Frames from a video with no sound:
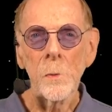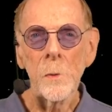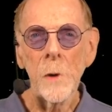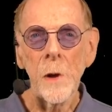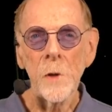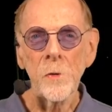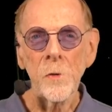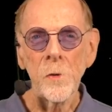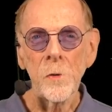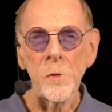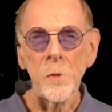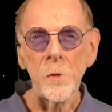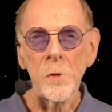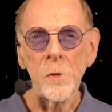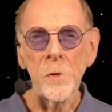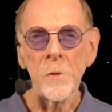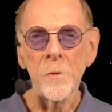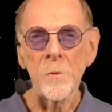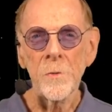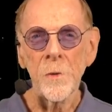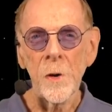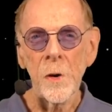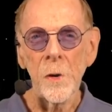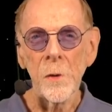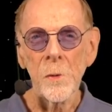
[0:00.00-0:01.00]
Register
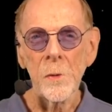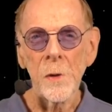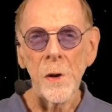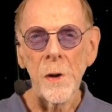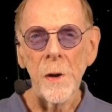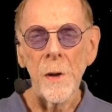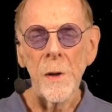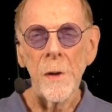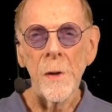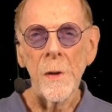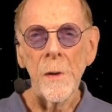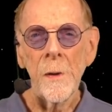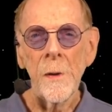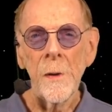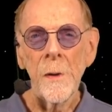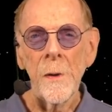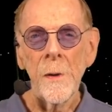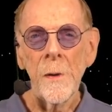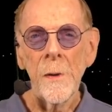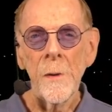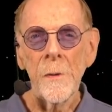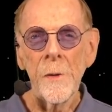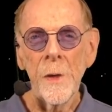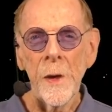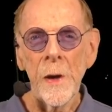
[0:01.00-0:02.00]
to vote,
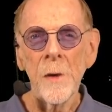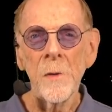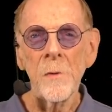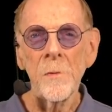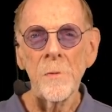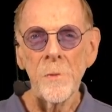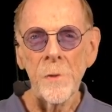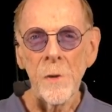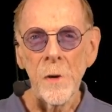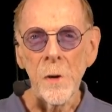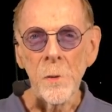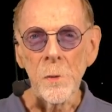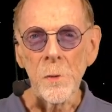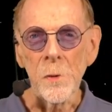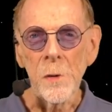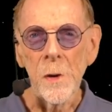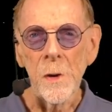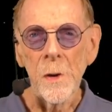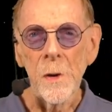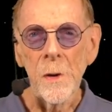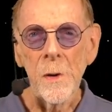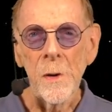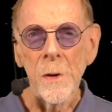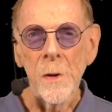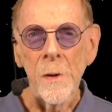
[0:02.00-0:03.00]
then vote.
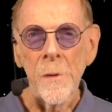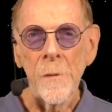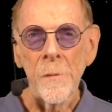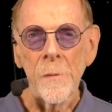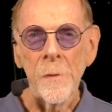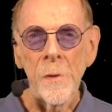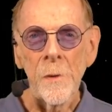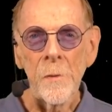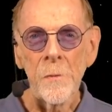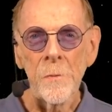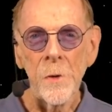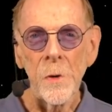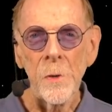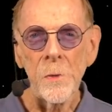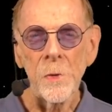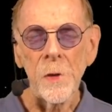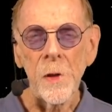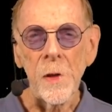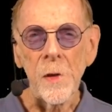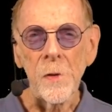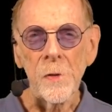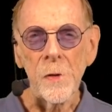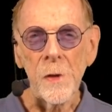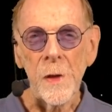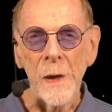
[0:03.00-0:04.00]

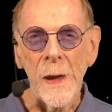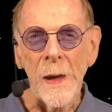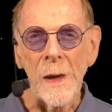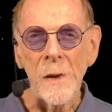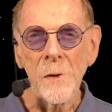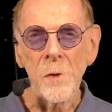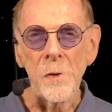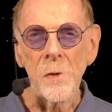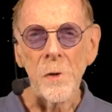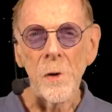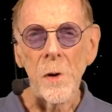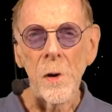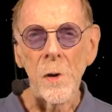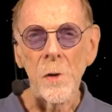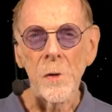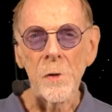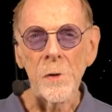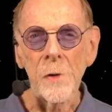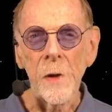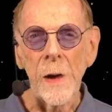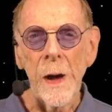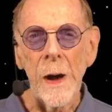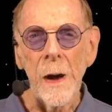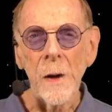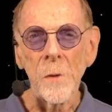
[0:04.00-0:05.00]
Vote these
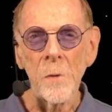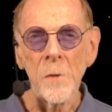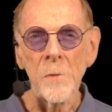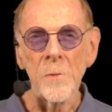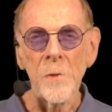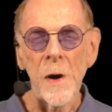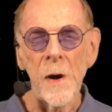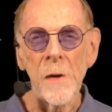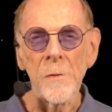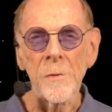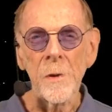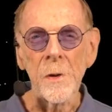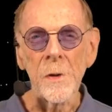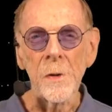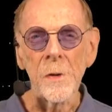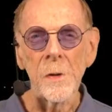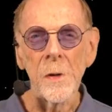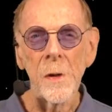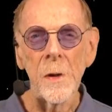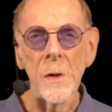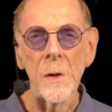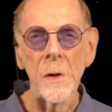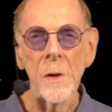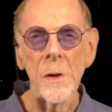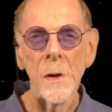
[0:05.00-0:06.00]
Neanderthals out of
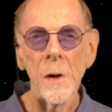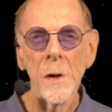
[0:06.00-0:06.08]
office.